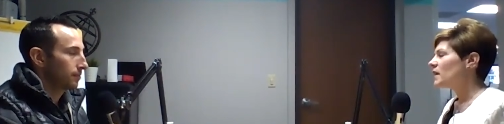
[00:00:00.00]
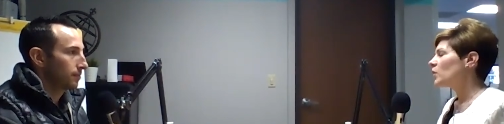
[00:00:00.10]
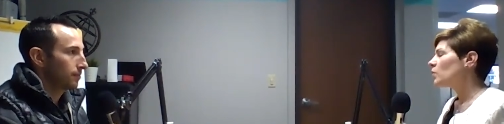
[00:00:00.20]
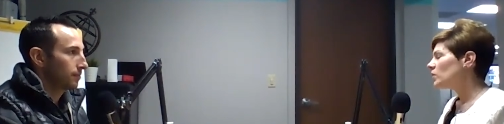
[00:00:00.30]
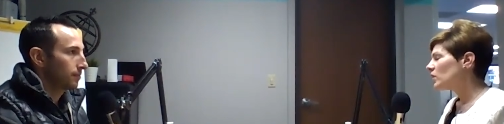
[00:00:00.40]

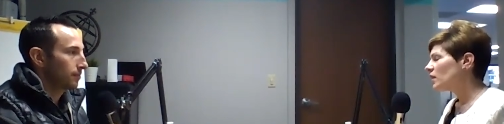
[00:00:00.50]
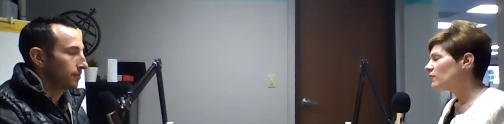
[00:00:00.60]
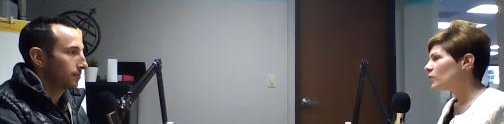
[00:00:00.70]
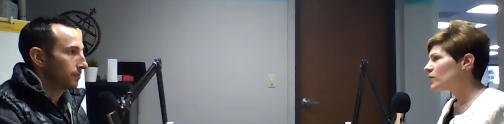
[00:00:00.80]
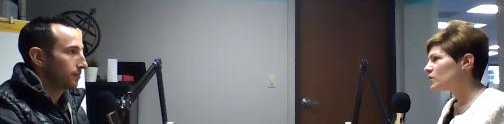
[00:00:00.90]
Speaker 1: or we're
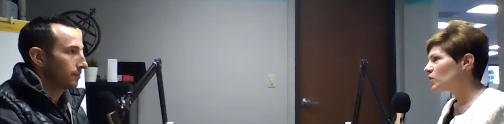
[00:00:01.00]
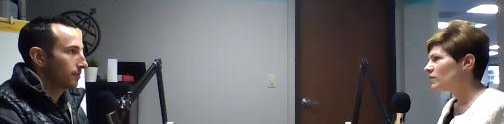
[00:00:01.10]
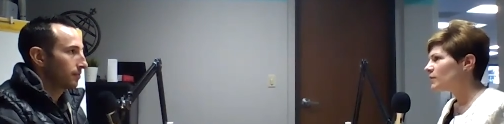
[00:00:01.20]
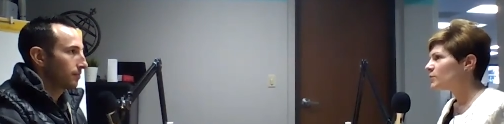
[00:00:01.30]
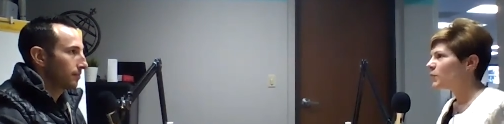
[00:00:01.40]
looking for a
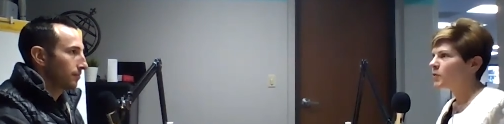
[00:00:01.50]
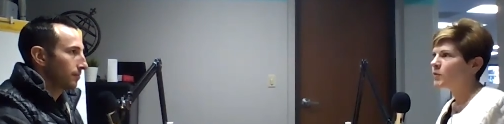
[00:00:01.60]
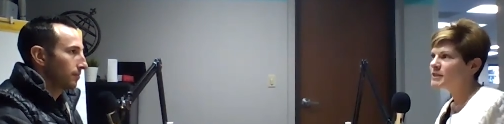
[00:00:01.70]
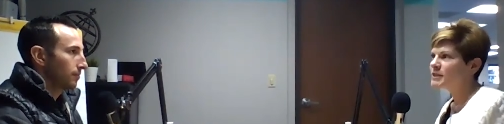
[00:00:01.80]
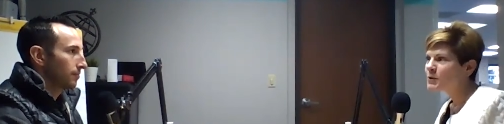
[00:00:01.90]
service. What do
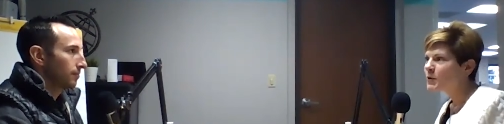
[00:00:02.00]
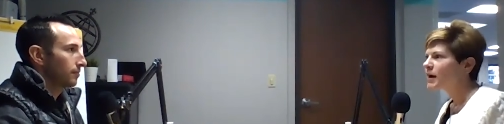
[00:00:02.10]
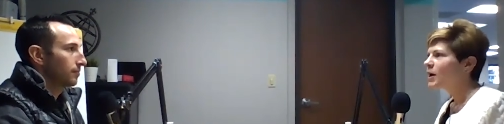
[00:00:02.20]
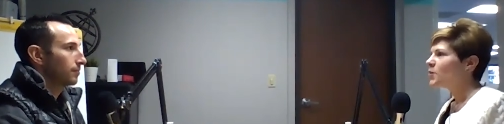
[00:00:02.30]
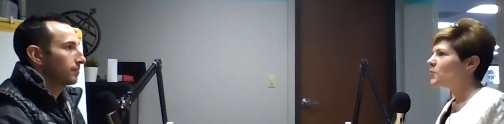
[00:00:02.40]
we do?
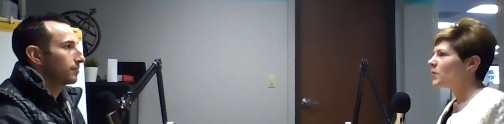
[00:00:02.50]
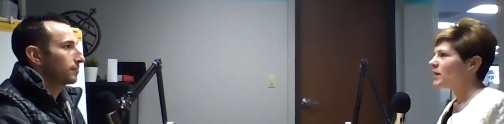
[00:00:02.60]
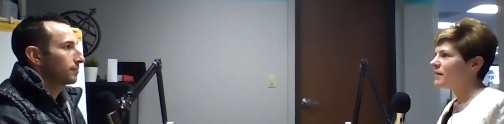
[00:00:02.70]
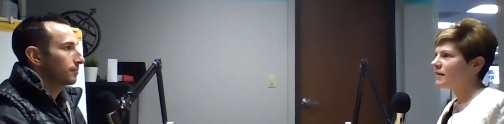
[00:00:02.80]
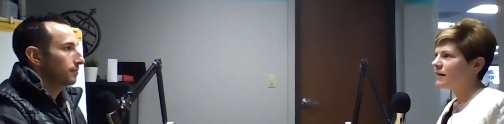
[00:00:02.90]

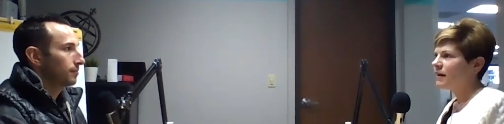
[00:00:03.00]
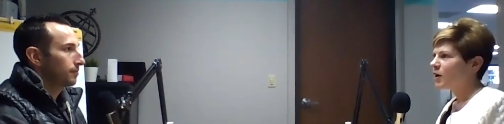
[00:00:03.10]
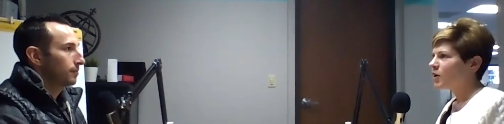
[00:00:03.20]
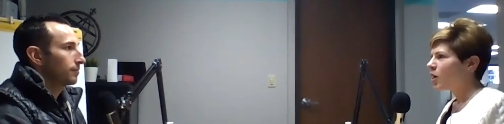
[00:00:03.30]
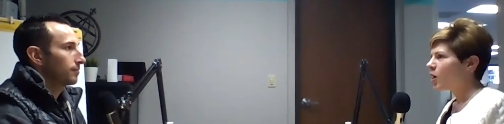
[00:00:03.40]
We
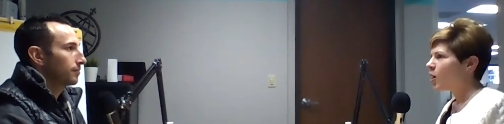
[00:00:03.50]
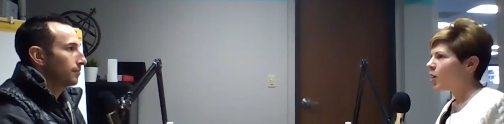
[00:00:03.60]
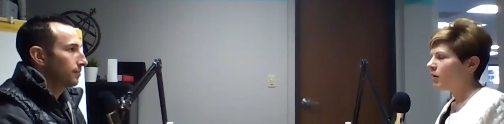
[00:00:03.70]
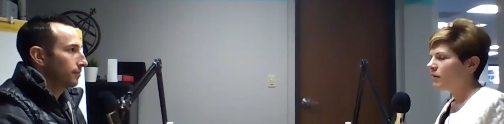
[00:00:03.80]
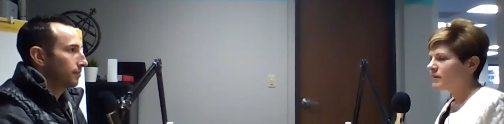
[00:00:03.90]

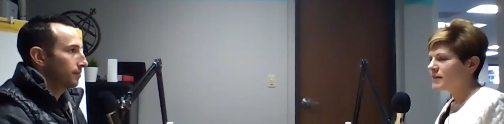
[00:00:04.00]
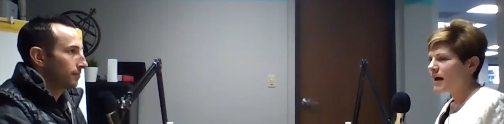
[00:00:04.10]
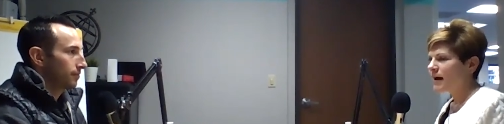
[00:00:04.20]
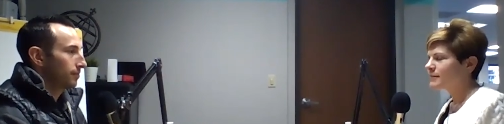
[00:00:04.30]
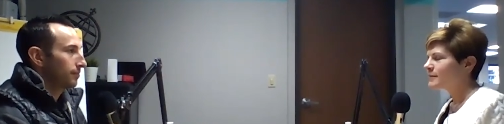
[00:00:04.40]
call,
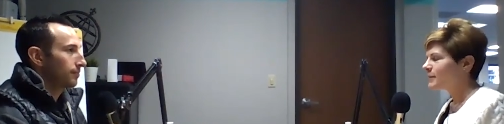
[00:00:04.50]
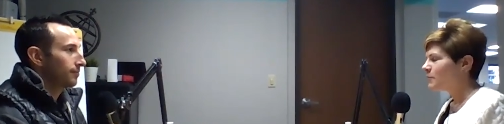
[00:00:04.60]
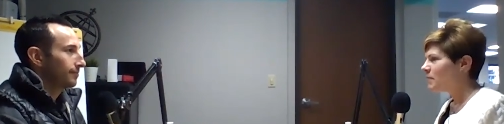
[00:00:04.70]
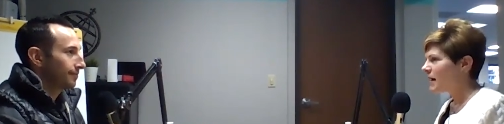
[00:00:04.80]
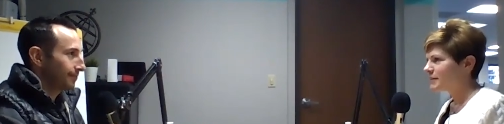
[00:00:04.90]
text,
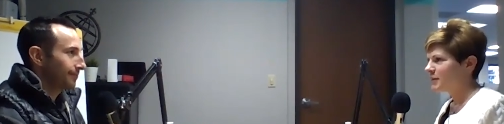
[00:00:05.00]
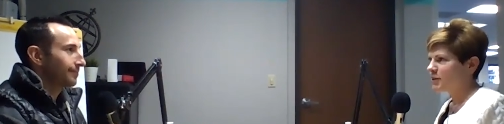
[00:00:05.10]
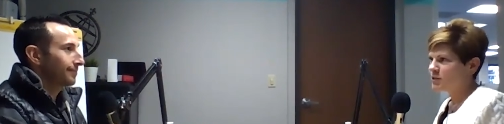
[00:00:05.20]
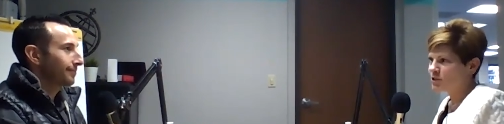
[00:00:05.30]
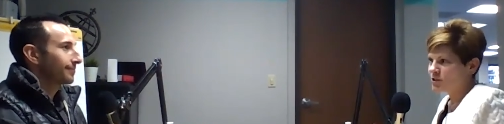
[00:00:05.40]

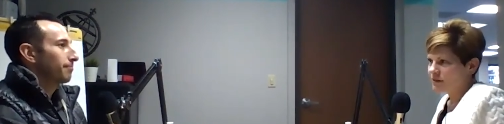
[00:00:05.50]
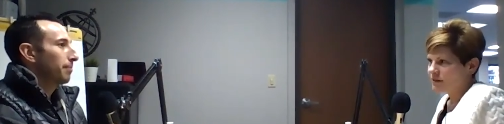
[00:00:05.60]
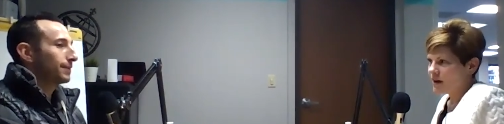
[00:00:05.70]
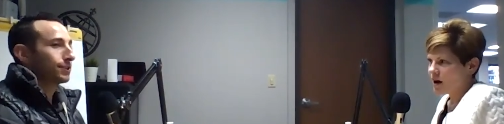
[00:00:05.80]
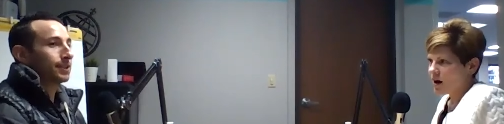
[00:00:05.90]
message.
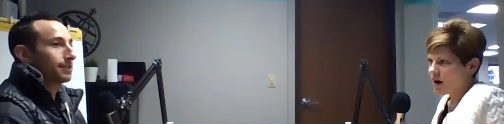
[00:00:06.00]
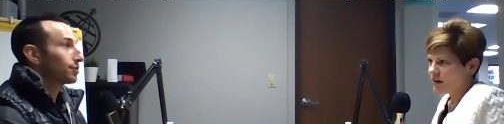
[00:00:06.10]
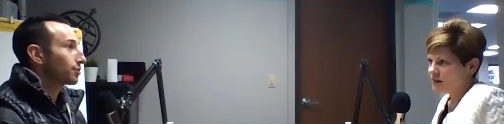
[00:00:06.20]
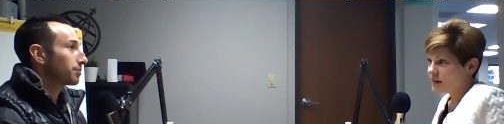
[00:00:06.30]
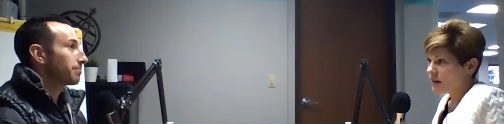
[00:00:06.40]
Speaker 2: Post on
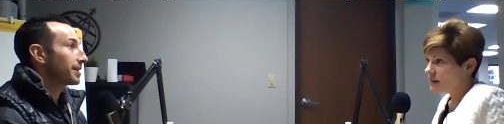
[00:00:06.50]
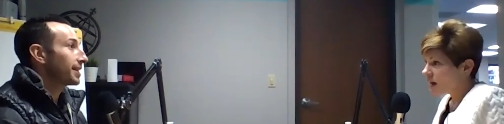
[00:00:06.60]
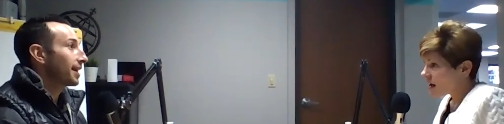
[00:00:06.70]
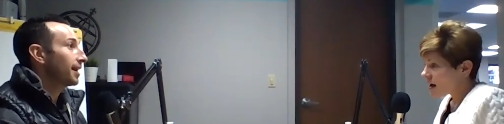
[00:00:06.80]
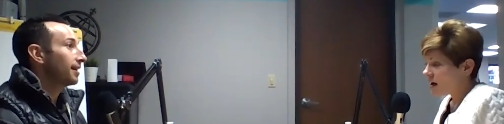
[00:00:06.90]
social media.
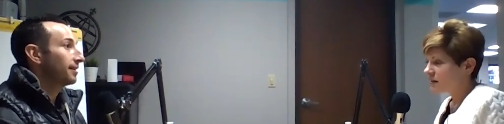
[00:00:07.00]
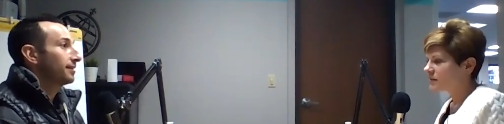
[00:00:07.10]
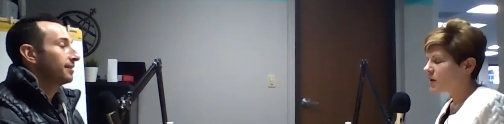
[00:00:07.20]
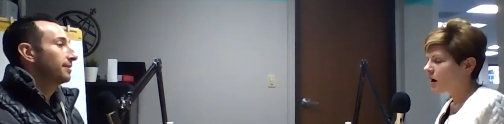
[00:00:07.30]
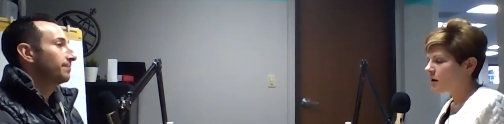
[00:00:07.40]
Yeah.
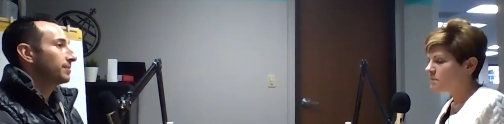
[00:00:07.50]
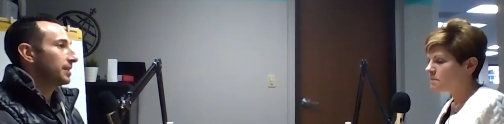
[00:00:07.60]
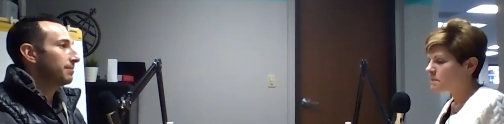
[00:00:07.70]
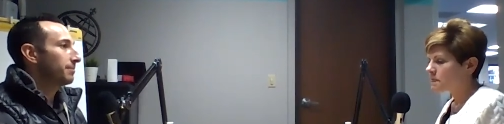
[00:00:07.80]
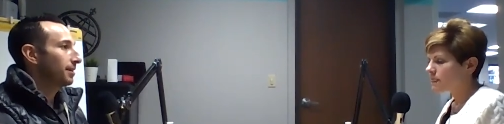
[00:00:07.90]
Um,
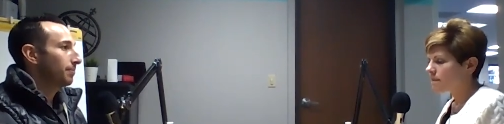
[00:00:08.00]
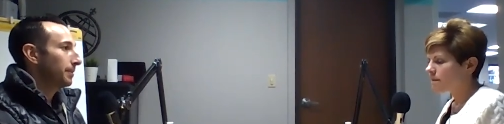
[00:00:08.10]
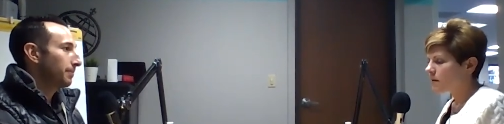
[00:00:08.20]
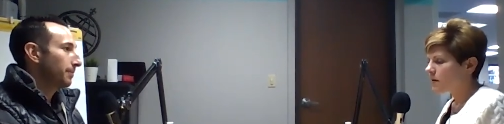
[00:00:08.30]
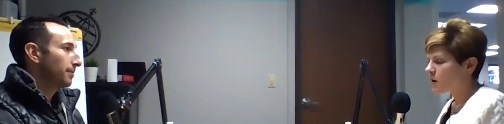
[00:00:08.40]
email
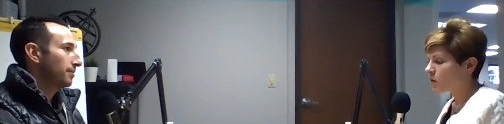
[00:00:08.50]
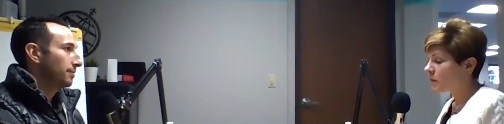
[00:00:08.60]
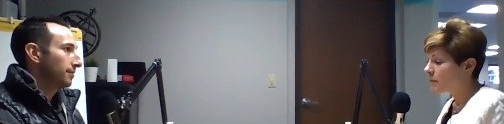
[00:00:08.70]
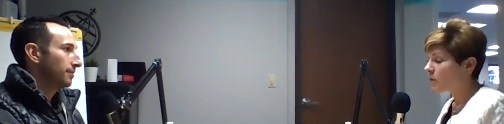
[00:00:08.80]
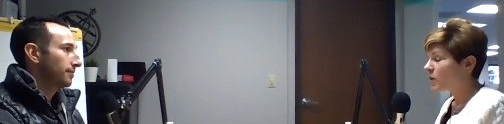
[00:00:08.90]
people. Or
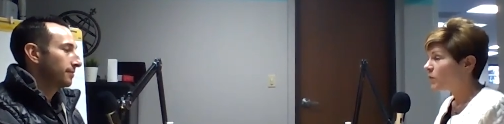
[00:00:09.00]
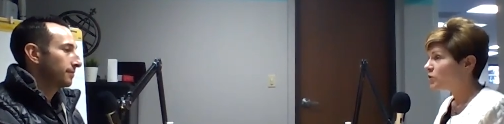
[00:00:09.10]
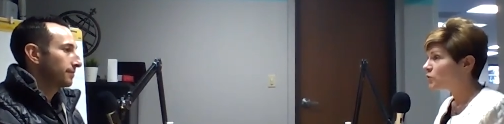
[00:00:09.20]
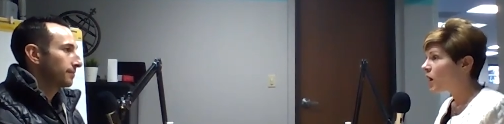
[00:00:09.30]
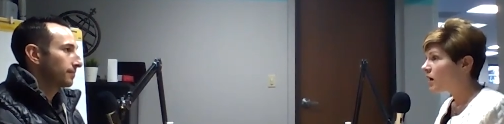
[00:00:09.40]
Speaker 1: people that we
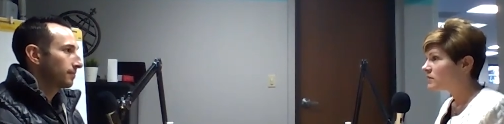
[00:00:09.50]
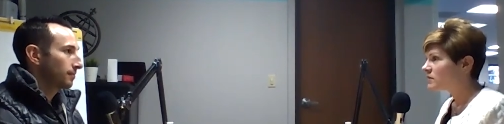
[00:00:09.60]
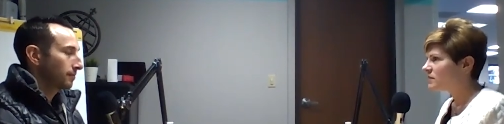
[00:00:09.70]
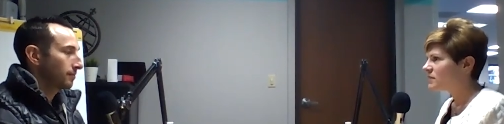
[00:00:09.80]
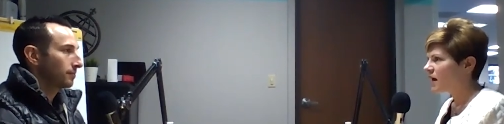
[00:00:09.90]
trust
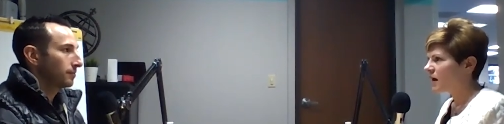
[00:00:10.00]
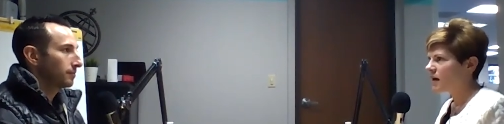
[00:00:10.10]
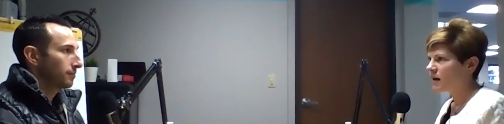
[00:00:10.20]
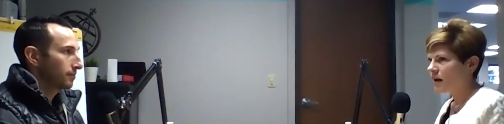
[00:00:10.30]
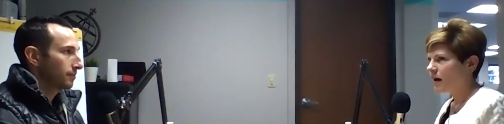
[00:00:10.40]
to
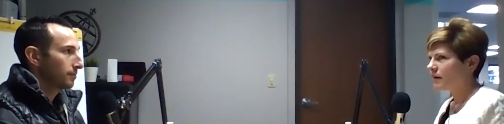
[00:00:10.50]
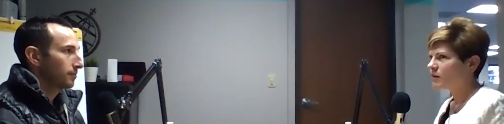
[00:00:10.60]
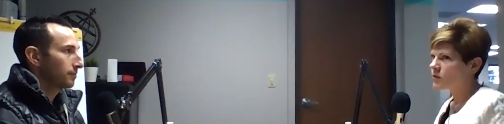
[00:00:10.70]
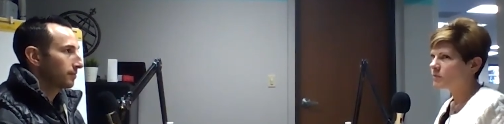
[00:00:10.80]
say, here's what I'm